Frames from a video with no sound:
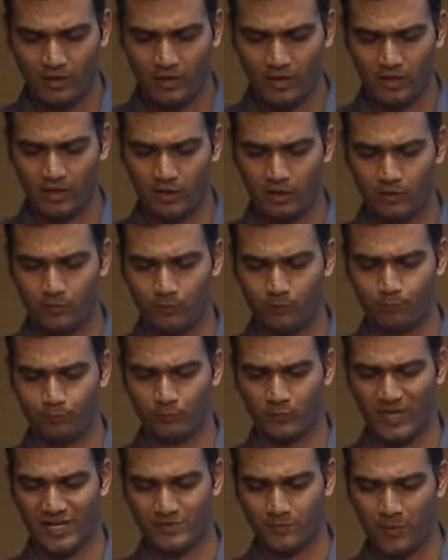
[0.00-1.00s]

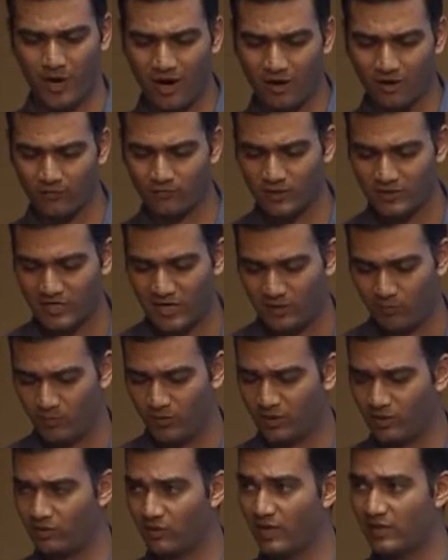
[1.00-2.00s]
As part of this
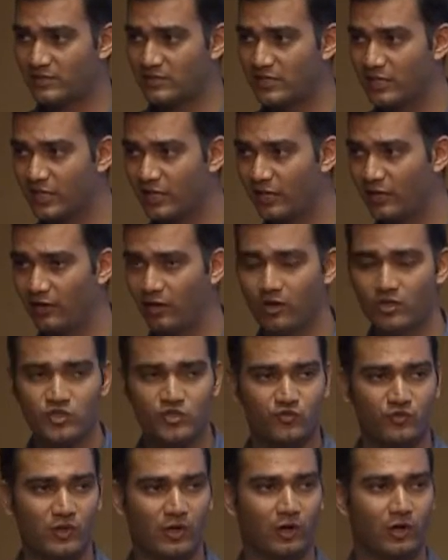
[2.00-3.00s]
Admin SDK
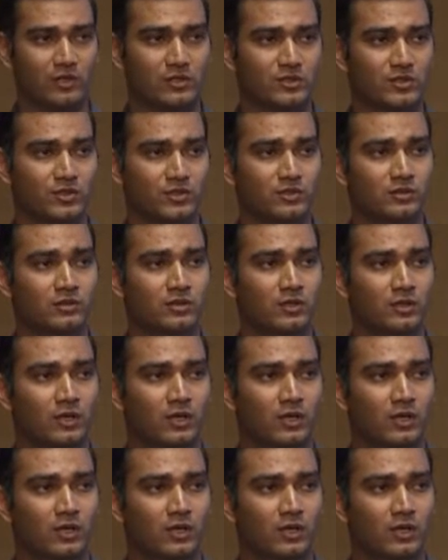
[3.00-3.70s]
launch, we also